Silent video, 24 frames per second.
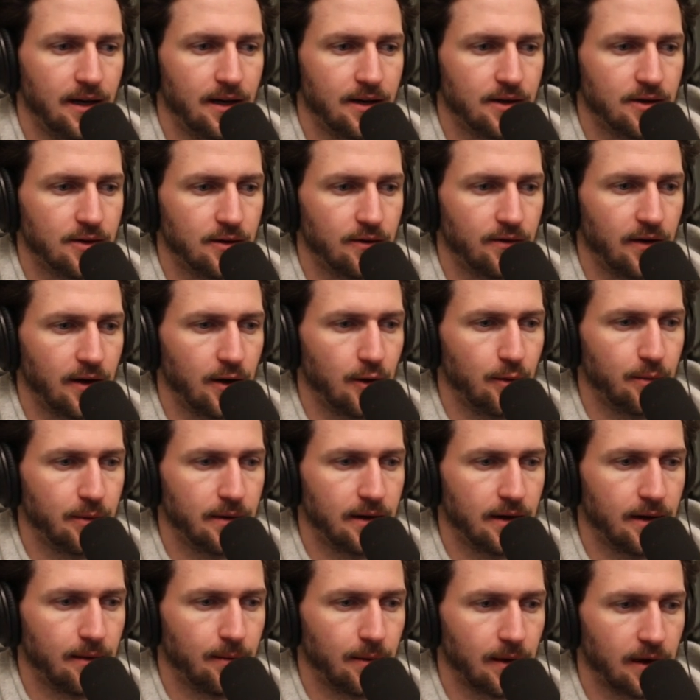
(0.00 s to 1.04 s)
So if I
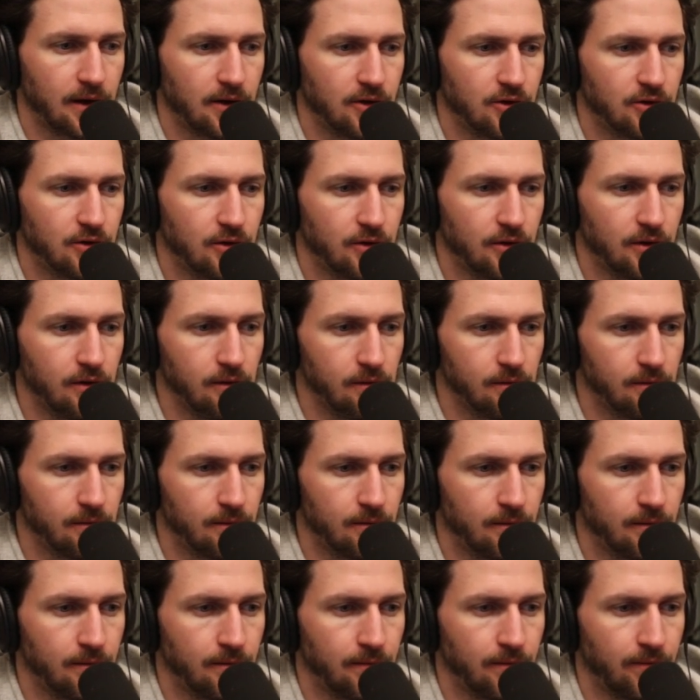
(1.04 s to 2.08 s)
open up, I can show you.
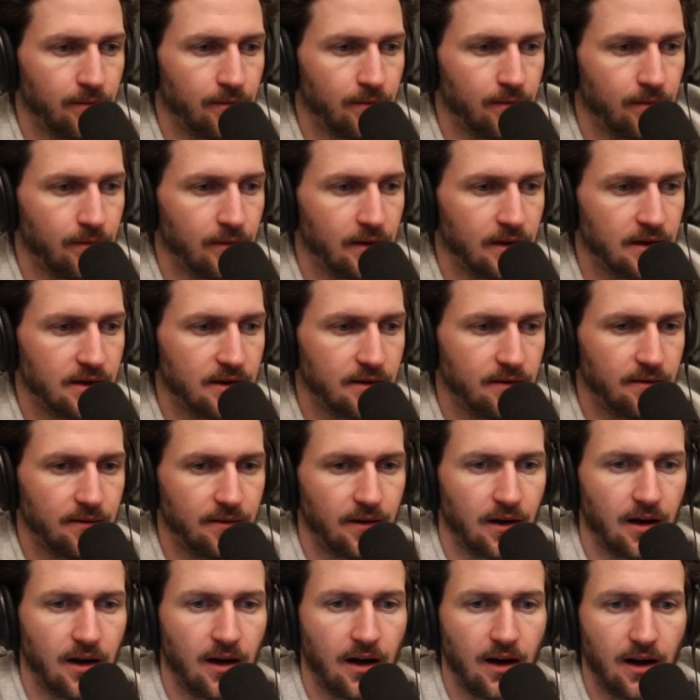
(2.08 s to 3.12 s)
It's the
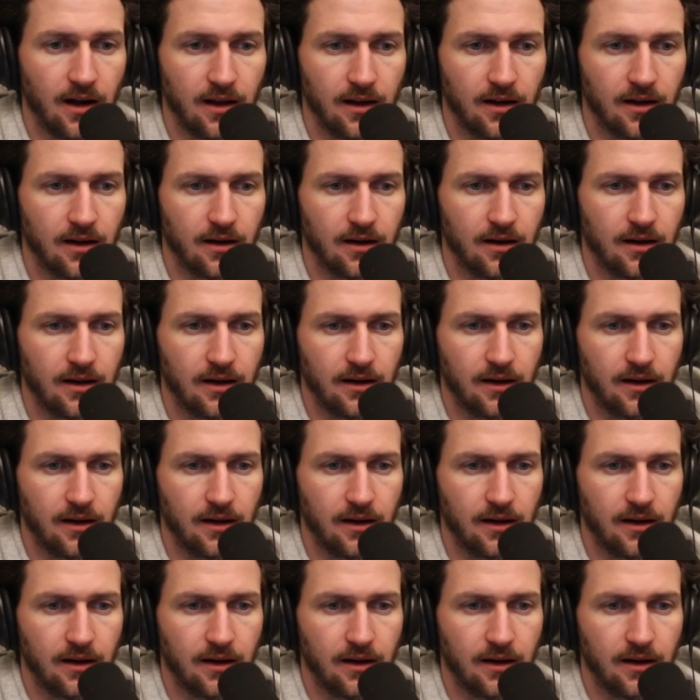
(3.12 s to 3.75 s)
Valhalla